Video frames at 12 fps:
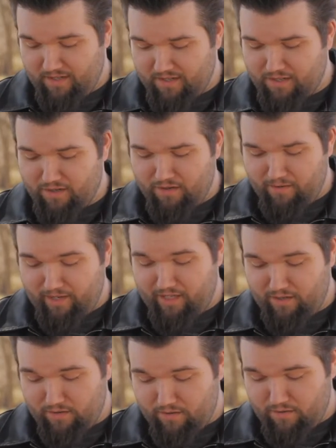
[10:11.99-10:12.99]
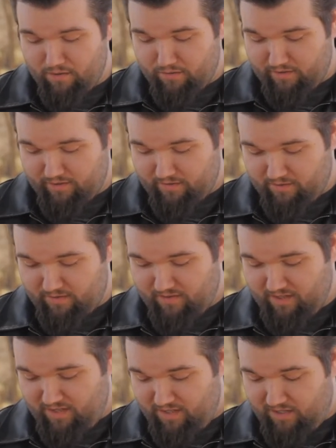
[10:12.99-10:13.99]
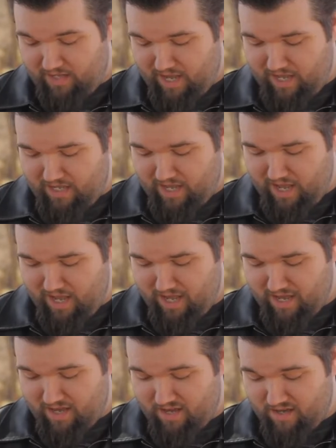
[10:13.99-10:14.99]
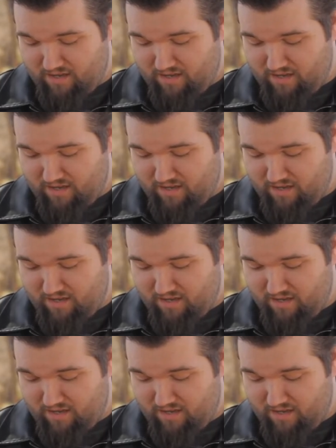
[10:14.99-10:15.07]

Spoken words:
Corey Hughes. Yeah, yeah.